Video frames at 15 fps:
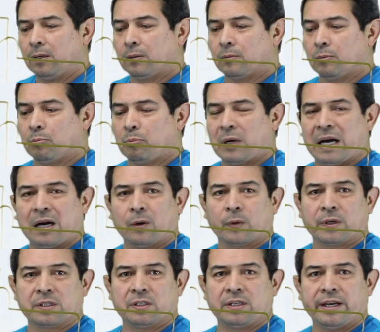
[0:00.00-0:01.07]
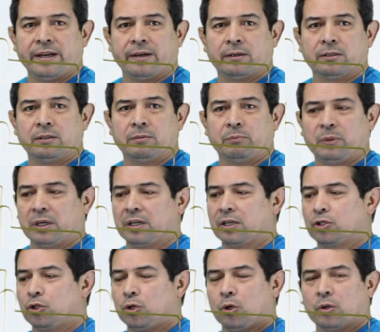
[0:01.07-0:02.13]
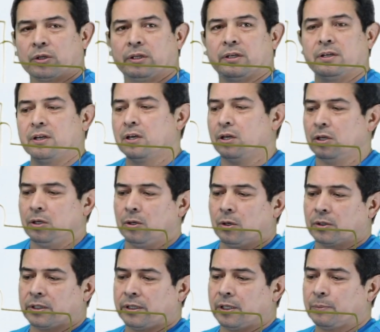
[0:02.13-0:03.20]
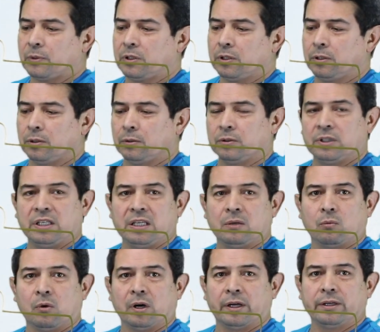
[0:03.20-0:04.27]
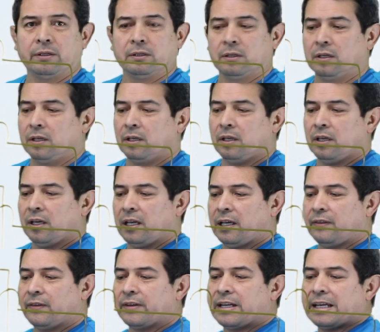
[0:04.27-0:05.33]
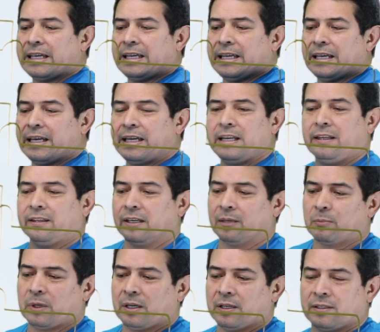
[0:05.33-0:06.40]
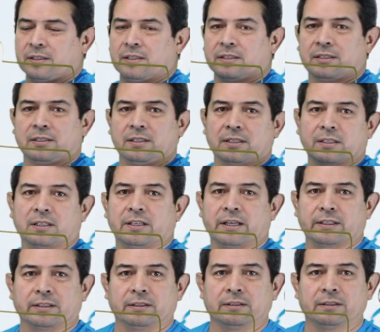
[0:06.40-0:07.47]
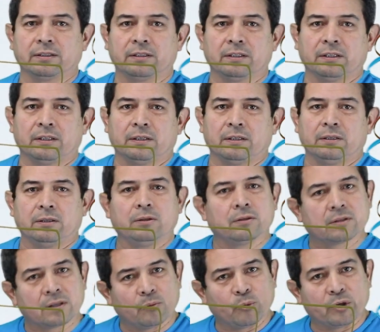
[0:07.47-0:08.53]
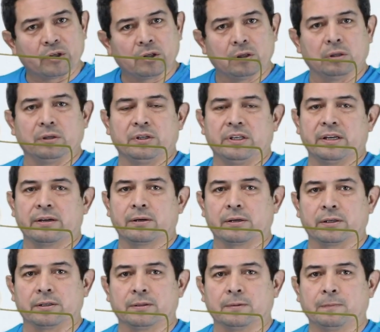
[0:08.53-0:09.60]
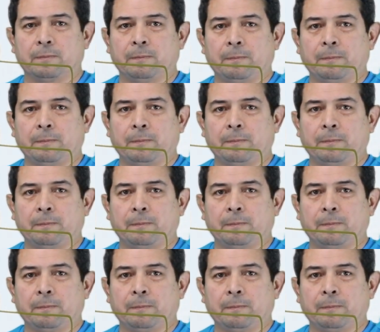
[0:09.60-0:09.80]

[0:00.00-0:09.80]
oh, power is down because you hooked it up to T1 and they're not getting anything because this is disconnected. Someone could get hurt.